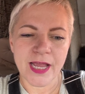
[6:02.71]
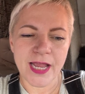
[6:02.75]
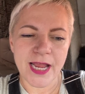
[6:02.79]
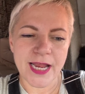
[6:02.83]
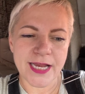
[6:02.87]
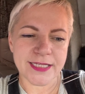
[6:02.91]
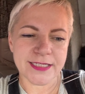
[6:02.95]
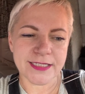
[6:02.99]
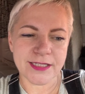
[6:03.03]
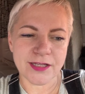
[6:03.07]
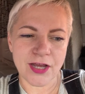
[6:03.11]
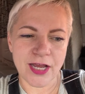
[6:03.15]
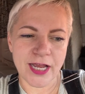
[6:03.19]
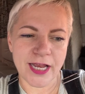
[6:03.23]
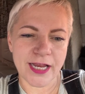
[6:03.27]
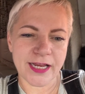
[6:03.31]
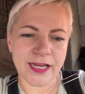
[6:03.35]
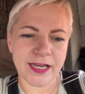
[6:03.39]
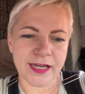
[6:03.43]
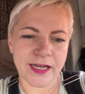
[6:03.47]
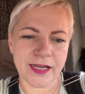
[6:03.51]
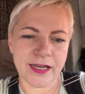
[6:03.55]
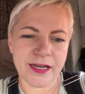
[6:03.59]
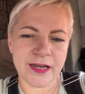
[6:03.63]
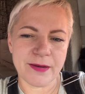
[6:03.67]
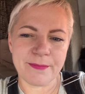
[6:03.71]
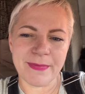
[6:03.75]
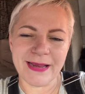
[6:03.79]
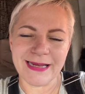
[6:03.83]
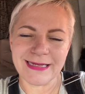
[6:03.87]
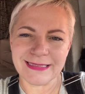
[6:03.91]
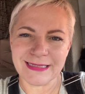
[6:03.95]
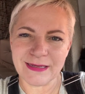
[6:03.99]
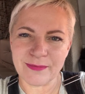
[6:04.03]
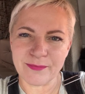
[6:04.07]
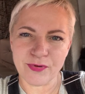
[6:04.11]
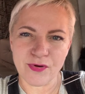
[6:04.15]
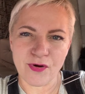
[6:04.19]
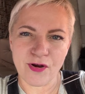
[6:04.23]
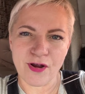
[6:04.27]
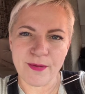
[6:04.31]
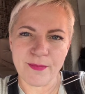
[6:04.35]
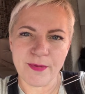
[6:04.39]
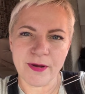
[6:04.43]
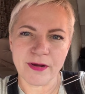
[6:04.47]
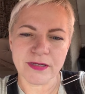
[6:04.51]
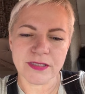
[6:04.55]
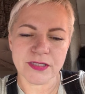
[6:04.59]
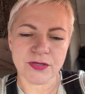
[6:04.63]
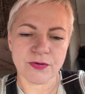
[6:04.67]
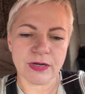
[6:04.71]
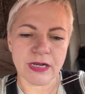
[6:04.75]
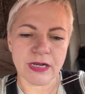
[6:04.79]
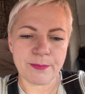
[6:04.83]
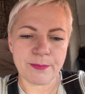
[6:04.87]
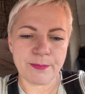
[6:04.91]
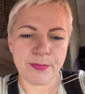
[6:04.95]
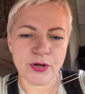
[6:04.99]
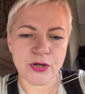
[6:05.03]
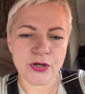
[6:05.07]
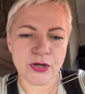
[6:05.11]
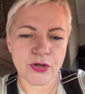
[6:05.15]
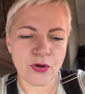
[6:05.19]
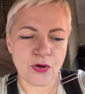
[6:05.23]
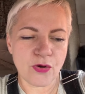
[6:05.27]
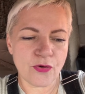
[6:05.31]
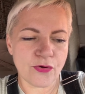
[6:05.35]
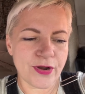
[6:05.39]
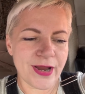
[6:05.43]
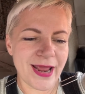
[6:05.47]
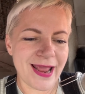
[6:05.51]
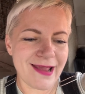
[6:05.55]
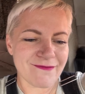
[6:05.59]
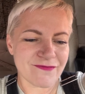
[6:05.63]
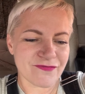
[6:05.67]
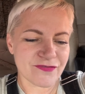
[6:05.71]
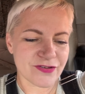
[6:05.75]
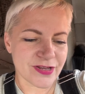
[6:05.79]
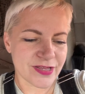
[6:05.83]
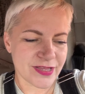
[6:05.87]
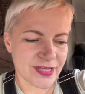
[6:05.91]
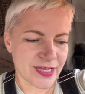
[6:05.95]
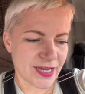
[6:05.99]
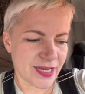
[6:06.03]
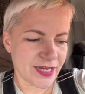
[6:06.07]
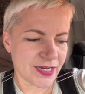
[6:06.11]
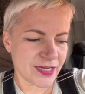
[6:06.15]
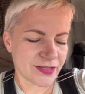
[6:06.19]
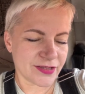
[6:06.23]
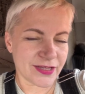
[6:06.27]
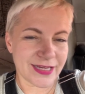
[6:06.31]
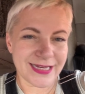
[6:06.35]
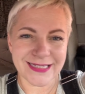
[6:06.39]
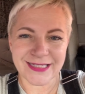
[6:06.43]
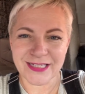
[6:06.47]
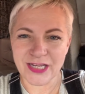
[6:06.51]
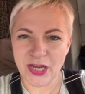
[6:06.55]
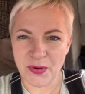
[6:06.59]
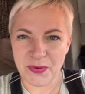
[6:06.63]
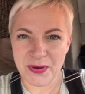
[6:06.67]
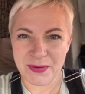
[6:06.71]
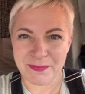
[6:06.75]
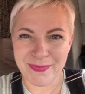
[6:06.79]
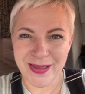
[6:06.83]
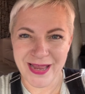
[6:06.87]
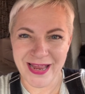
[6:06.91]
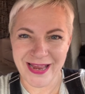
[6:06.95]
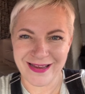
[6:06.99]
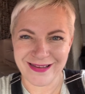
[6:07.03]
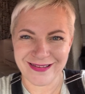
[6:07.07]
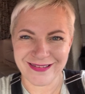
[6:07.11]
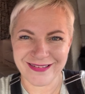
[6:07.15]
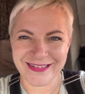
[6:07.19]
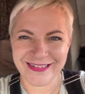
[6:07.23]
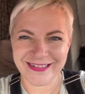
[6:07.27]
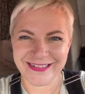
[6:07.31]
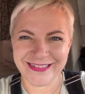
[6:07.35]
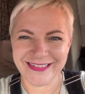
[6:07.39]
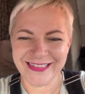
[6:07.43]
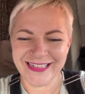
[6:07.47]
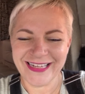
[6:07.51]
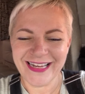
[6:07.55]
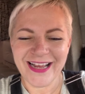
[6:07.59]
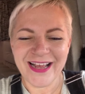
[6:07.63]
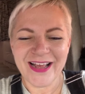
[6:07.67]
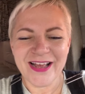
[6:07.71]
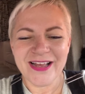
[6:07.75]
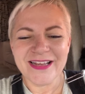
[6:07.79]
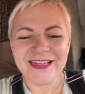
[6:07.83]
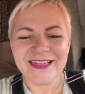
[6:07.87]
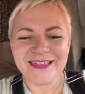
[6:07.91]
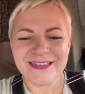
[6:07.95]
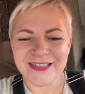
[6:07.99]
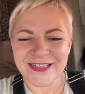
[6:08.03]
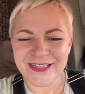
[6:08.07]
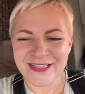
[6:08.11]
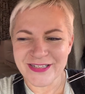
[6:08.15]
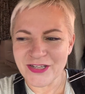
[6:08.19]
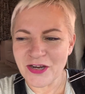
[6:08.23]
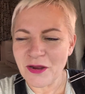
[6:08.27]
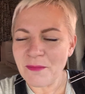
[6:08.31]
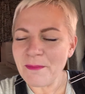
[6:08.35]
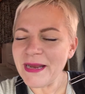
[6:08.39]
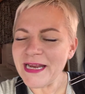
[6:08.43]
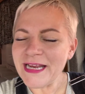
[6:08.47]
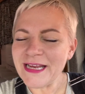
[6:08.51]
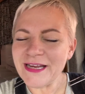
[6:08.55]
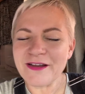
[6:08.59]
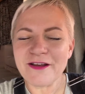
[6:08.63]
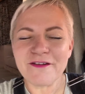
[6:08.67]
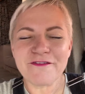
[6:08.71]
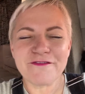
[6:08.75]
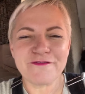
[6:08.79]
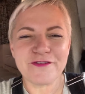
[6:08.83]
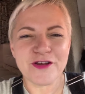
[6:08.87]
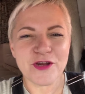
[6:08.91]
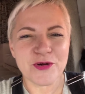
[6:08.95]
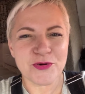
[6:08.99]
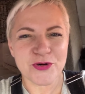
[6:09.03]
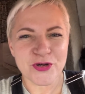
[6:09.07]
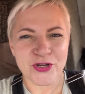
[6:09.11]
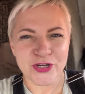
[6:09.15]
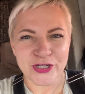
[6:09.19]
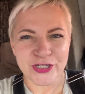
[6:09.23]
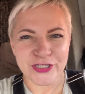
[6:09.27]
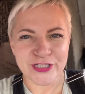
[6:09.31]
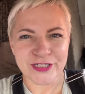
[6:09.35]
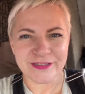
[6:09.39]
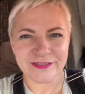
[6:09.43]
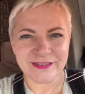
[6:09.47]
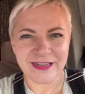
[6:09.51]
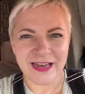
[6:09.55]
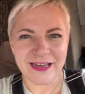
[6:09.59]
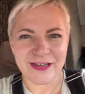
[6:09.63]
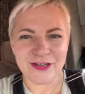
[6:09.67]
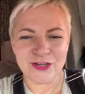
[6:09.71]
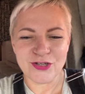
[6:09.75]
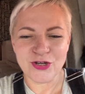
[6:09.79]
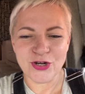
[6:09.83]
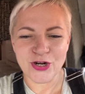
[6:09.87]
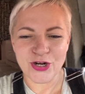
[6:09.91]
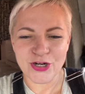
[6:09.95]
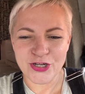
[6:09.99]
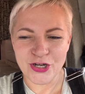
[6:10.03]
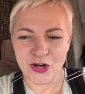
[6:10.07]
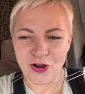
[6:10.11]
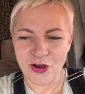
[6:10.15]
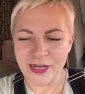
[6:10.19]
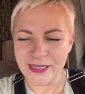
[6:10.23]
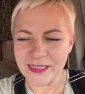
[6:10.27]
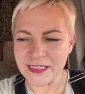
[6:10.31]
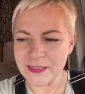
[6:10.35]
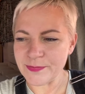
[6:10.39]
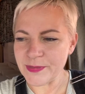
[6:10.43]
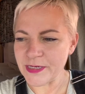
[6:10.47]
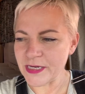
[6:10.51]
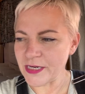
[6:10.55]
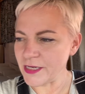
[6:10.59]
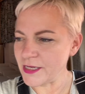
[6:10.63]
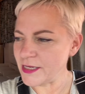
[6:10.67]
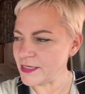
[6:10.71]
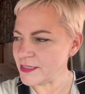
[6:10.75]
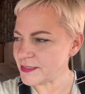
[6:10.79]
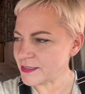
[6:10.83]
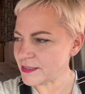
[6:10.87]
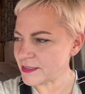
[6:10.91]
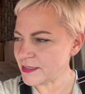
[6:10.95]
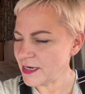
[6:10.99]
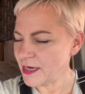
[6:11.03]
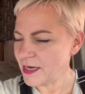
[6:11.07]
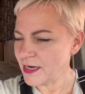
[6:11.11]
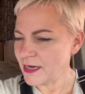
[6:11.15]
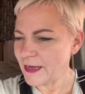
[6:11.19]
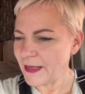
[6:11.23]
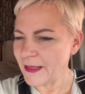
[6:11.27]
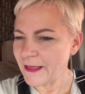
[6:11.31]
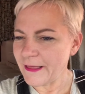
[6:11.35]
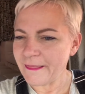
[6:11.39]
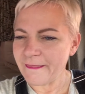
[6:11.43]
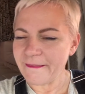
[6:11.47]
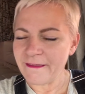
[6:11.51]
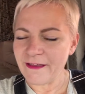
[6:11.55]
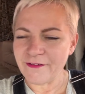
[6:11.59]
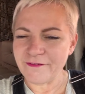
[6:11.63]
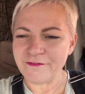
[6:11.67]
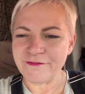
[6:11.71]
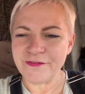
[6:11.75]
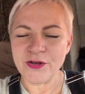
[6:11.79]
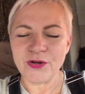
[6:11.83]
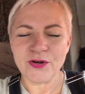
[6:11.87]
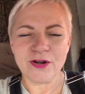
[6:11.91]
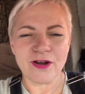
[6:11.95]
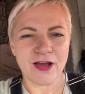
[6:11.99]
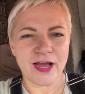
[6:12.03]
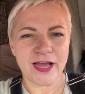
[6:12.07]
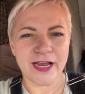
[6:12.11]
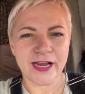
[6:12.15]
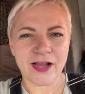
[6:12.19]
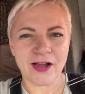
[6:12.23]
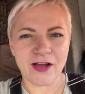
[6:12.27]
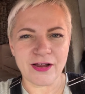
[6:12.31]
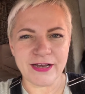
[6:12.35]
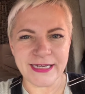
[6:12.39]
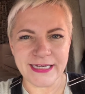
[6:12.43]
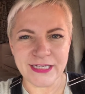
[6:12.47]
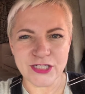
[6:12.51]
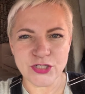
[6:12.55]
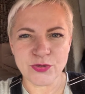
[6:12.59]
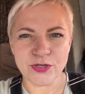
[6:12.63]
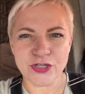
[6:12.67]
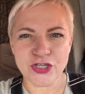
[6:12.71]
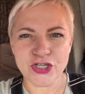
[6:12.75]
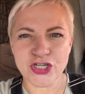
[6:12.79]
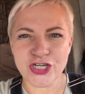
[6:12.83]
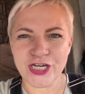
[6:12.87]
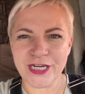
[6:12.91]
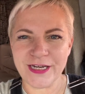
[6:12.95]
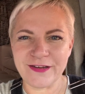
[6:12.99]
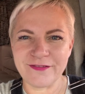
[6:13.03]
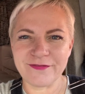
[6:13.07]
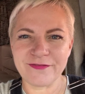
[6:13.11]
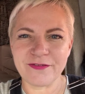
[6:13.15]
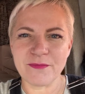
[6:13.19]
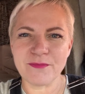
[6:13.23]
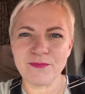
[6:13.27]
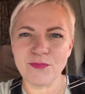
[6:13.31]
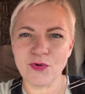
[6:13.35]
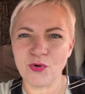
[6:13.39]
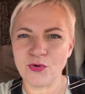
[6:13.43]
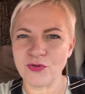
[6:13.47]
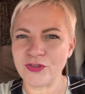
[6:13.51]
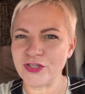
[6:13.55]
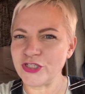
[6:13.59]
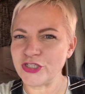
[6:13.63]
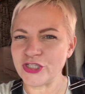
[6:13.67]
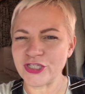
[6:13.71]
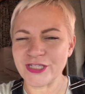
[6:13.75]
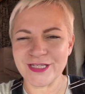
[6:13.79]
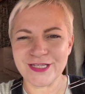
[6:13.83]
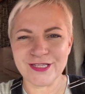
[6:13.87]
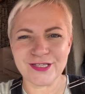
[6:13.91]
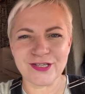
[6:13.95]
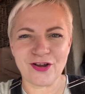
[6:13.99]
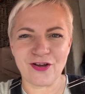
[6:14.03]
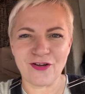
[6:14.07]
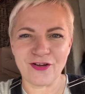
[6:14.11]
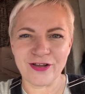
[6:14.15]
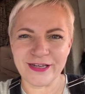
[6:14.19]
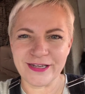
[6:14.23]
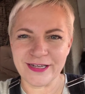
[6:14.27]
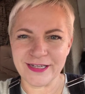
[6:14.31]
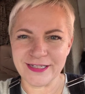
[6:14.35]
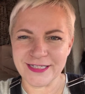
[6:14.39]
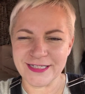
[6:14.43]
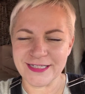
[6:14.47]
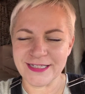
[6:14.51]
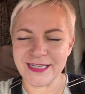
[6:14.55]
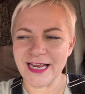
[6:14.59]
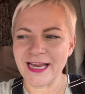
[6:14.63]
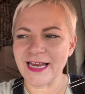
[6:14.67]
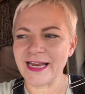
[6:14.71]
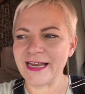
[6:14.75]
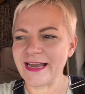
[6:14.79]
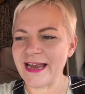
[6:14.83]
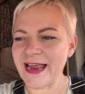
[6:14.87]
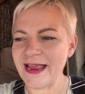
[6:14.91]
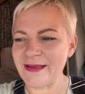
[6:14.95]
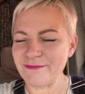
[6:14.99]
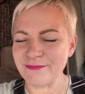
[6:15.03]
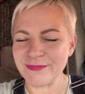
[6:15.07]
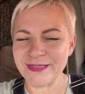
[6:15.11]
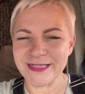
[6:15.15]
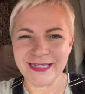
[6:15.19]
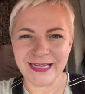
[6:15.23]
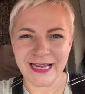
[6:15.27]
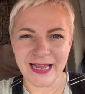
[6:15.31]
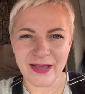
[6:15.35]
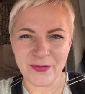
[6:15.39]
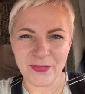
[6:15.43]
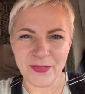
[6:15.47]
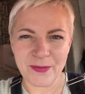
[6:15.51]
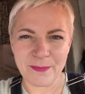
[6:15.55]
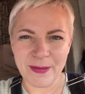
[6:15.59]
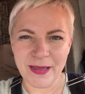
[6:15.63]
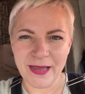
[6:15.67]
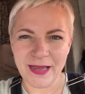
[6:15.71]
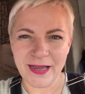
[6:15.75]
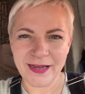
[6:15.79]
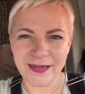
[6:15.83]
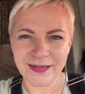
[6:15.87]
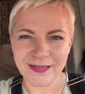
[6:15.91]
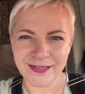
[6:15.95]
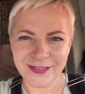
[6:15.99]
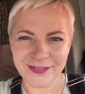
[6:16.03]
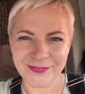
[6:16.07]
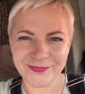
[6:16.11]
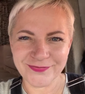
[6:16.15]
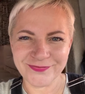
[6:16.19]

It's like an amazing primer. So to put it on everything that is going pink to start making her feel good and look nice, because I feel like I need to achieve more than just starting her today and emptying out the back.